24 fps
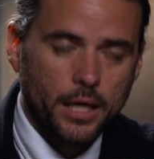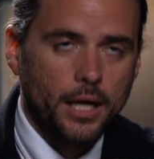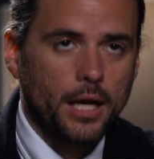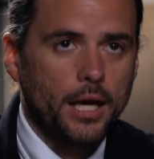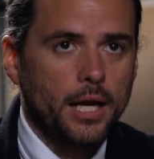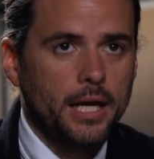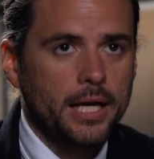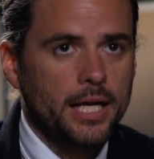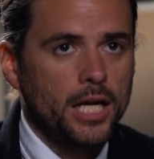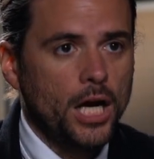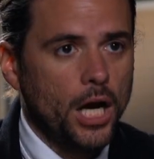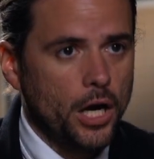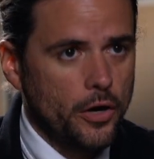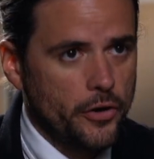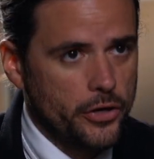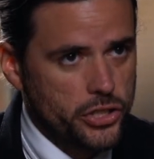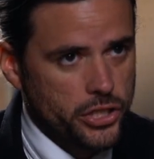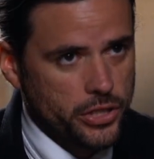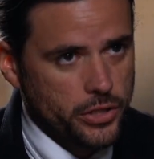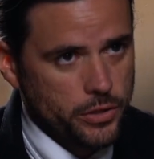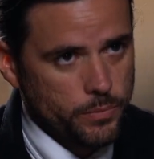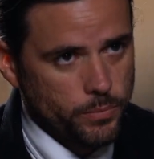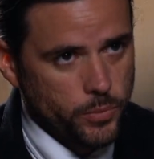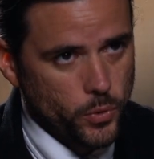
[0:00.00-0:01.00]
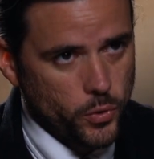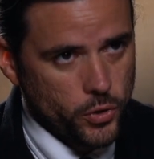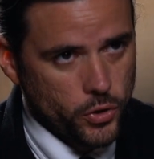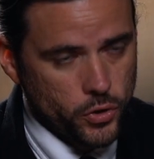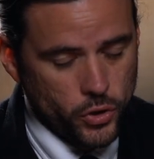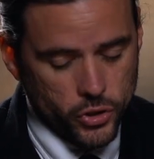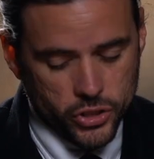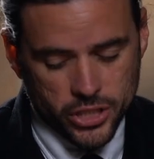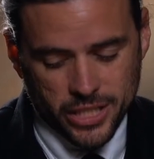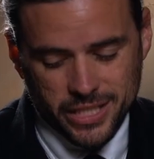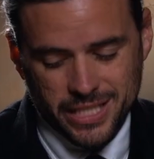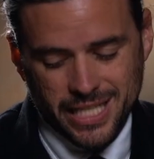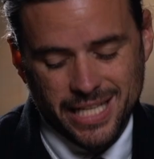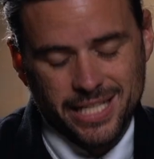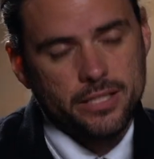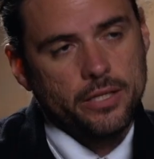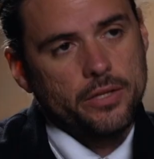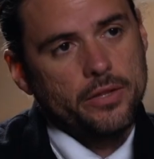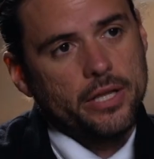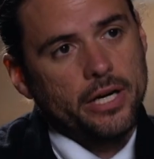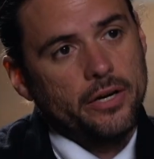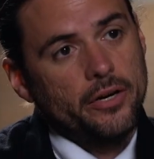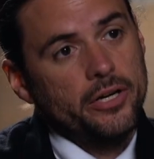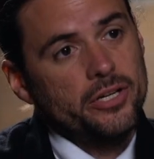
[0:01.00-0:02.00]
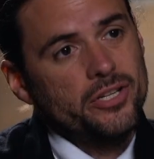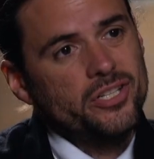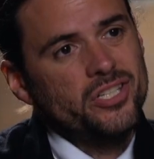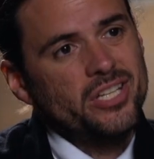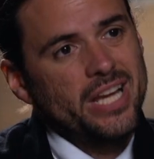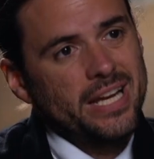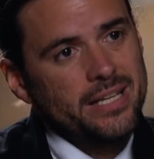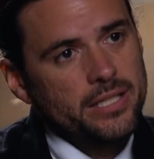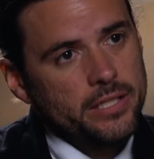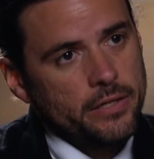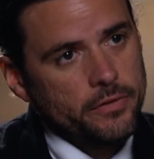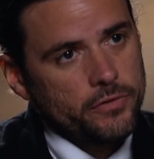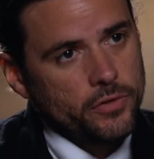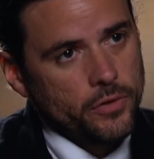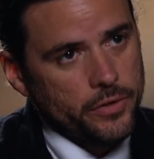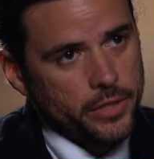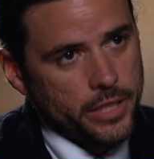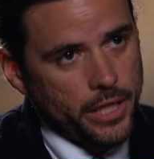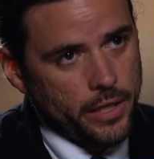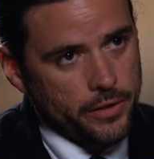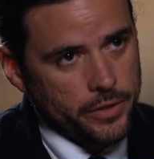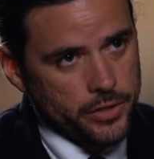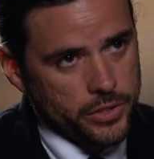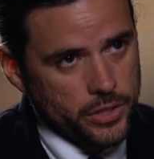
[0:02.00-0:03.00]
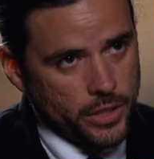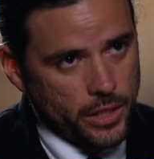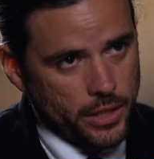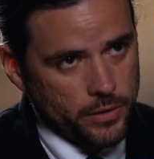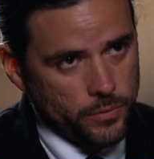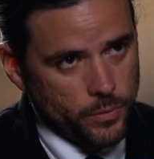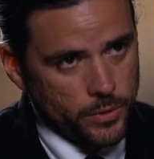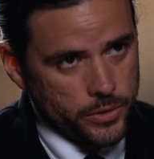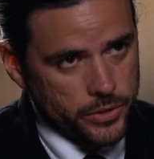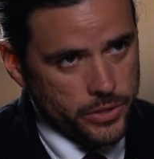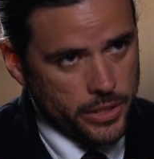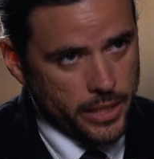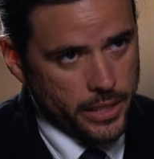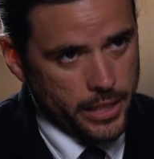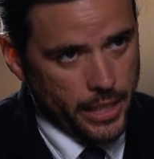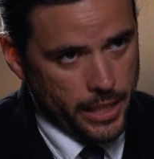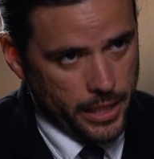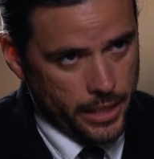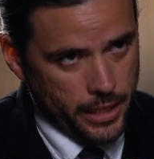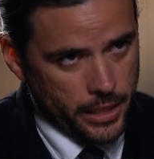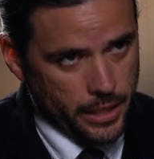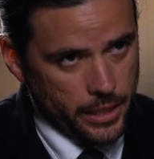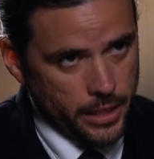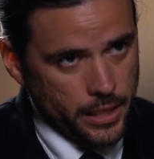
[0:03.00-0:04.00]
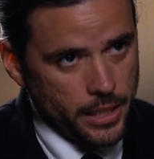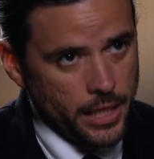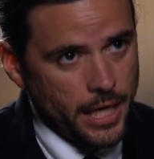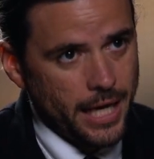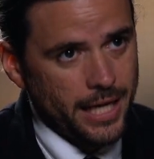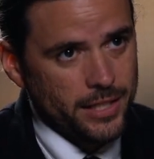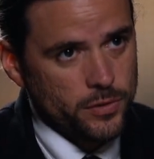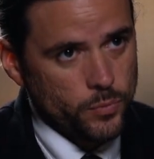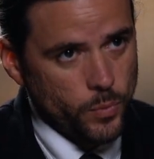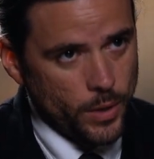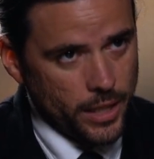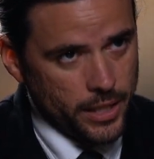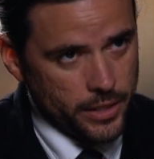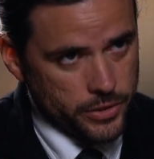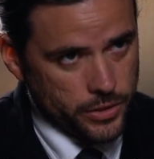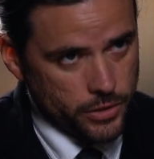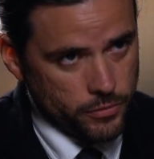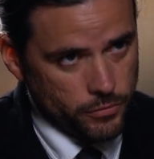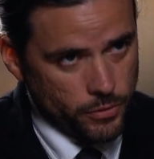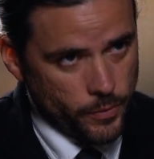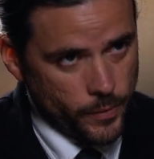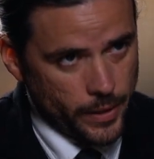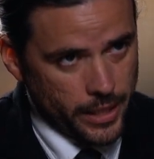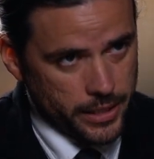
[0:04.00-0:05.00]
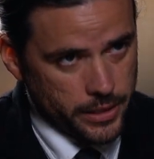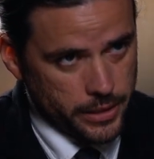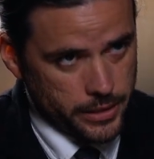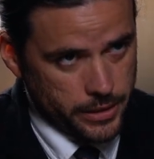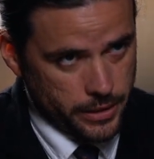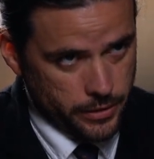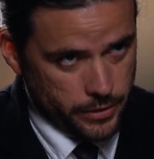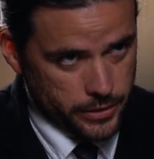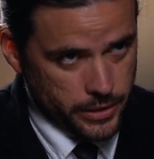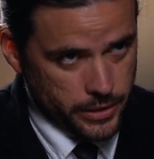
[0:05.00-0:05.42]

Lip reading: encouraging the border crossings is that there are incentives on the other side once they get here, as well as the Rwanda deal. Is